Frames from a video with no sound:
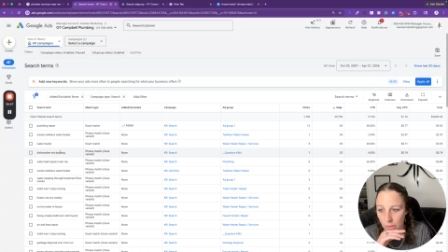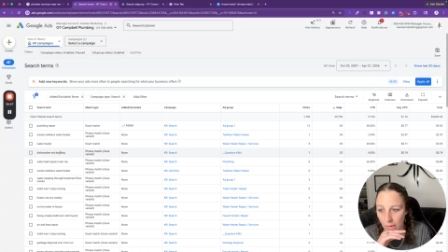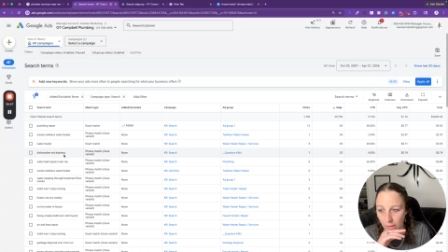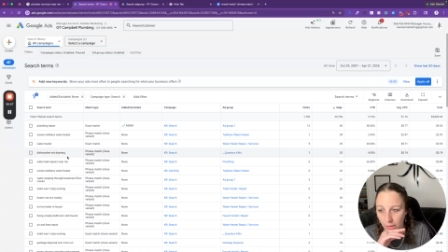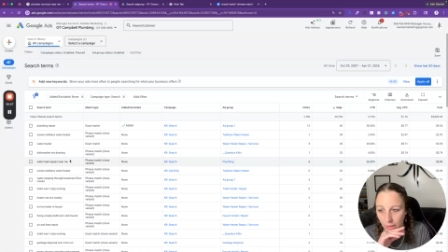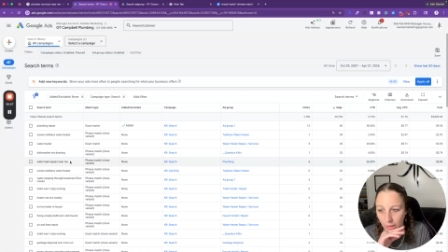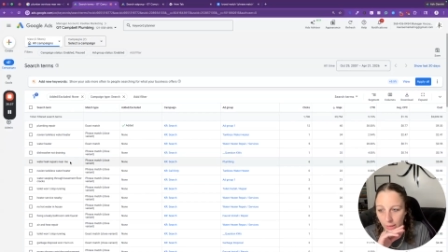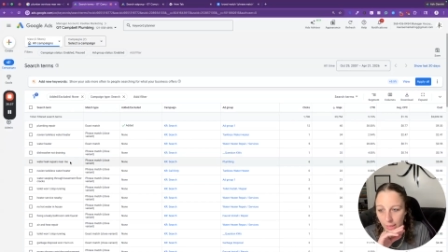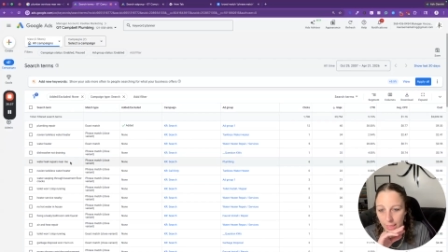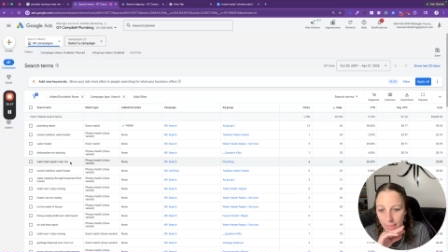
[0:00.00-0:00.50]

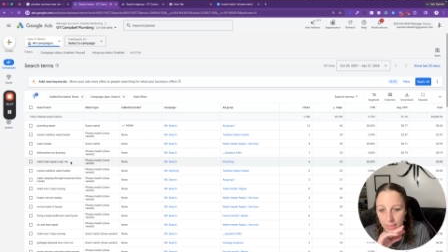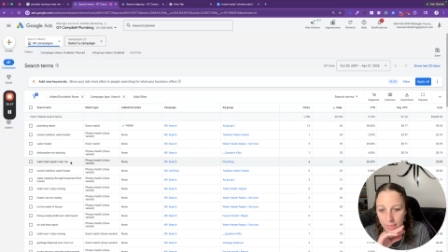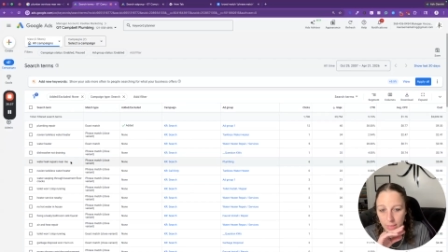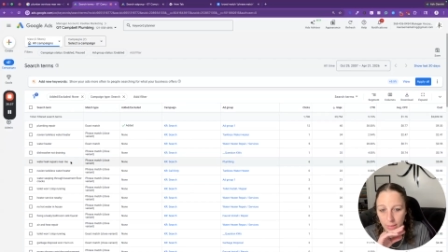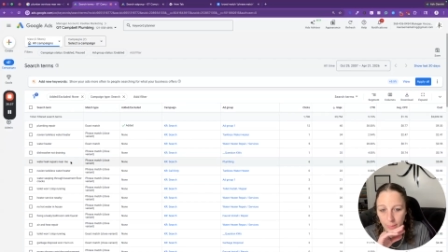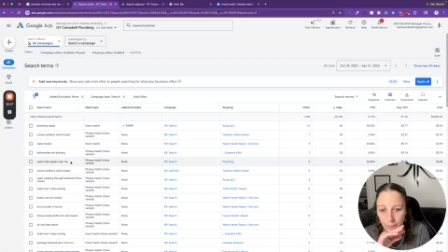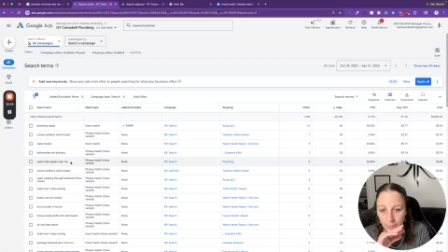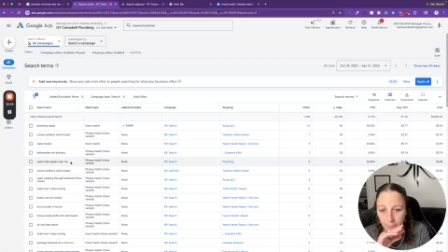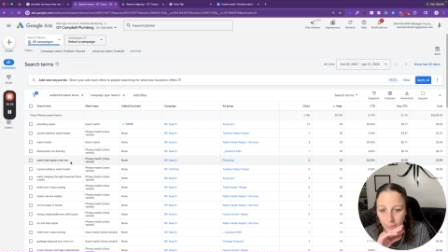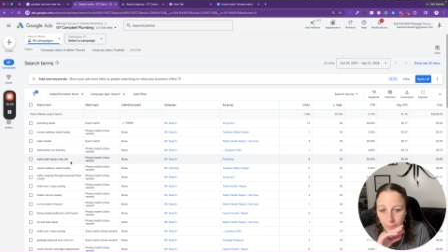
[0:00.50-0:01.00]
down the
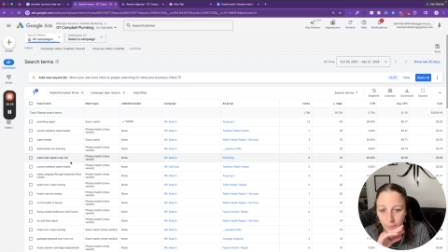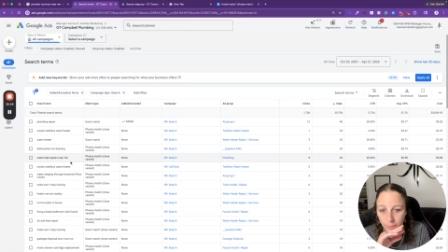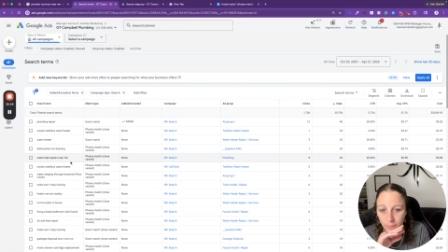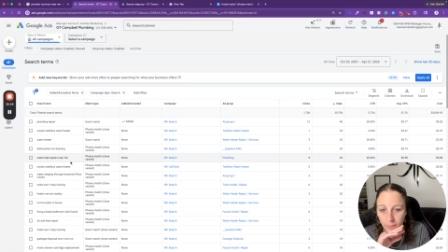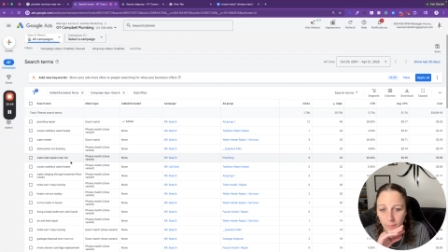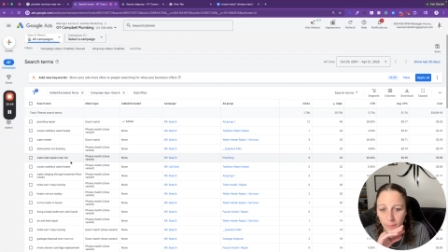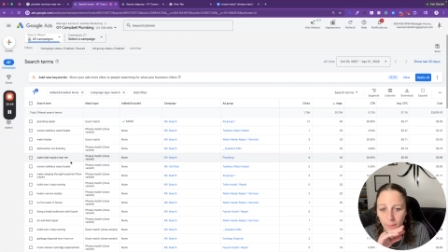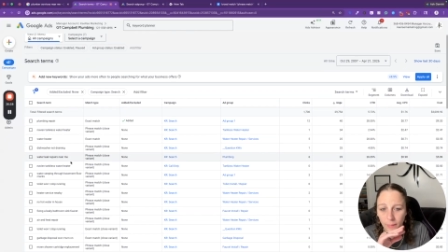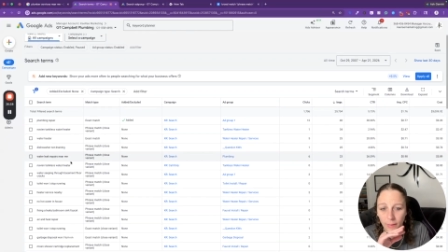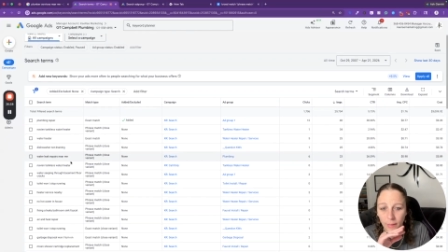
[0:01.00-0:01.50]
list.
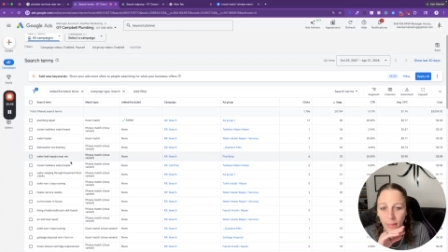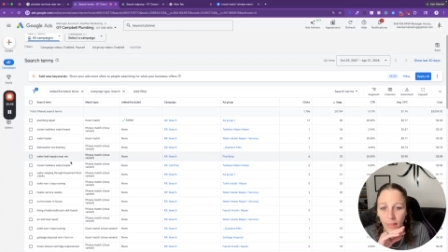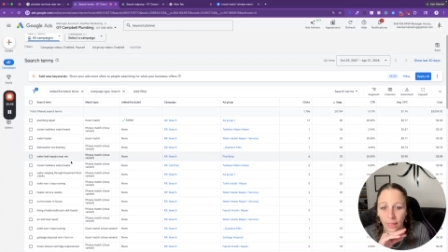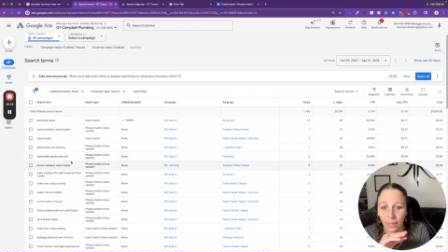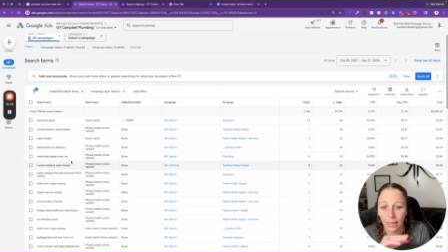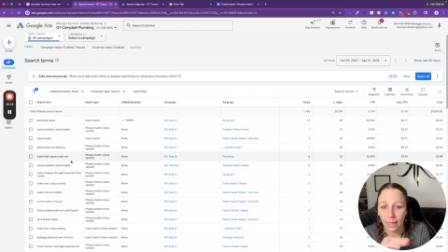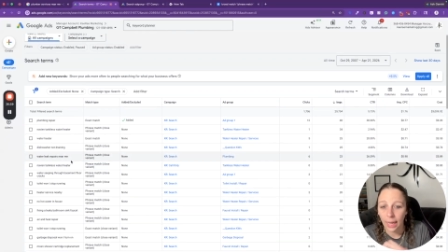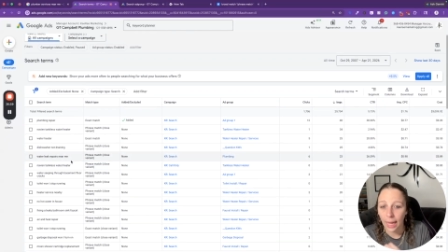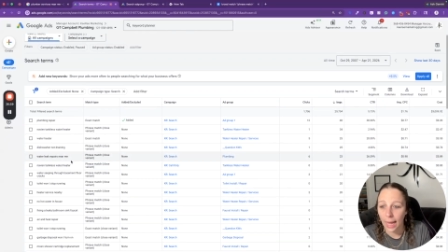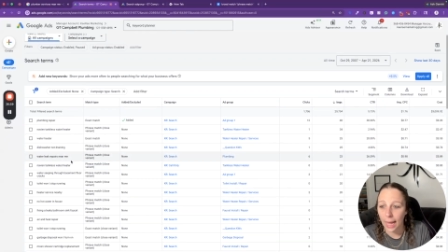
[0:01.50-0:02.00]

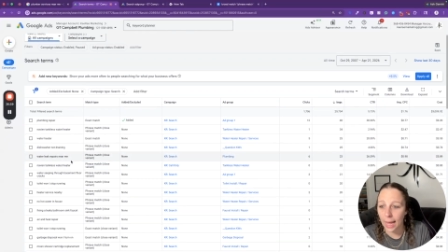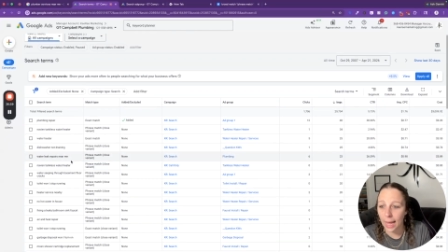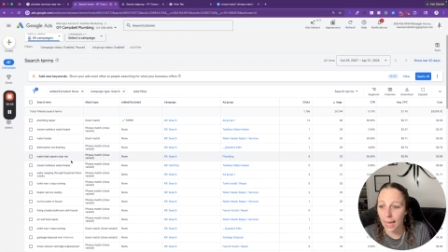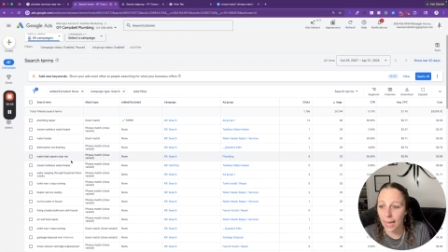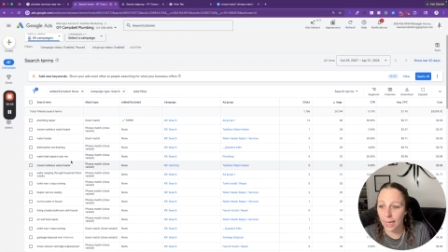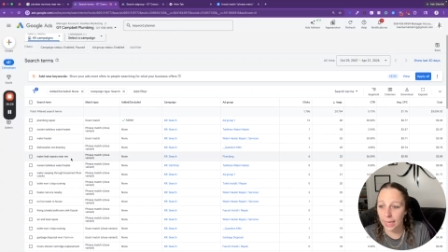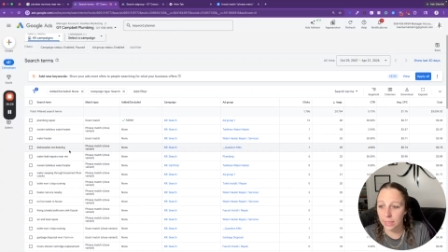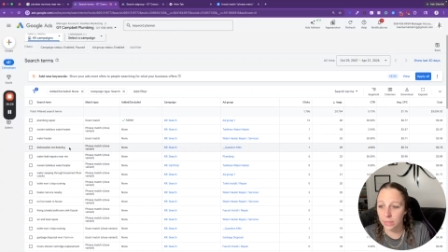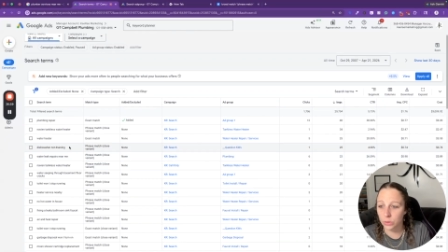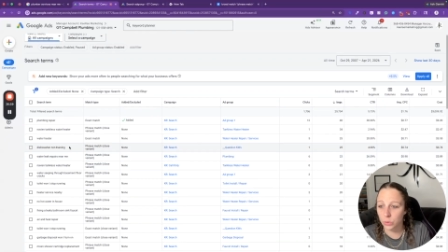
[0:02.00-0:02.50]

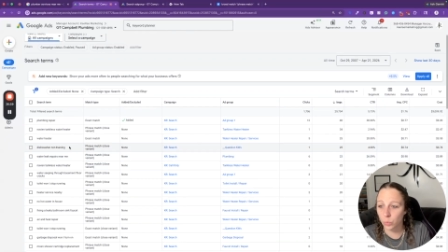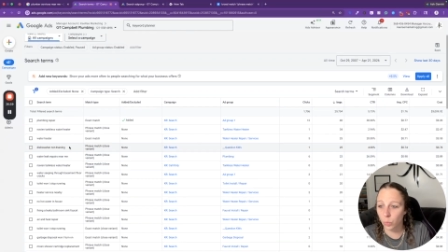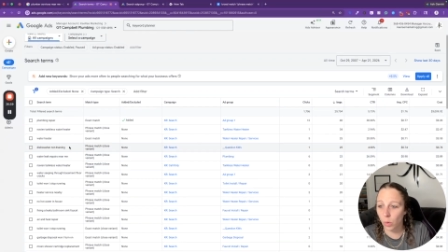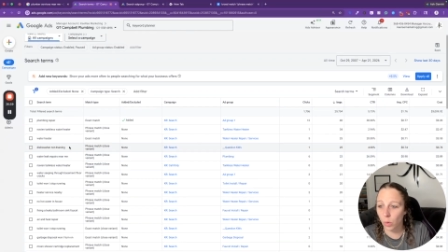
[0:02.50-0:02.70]
And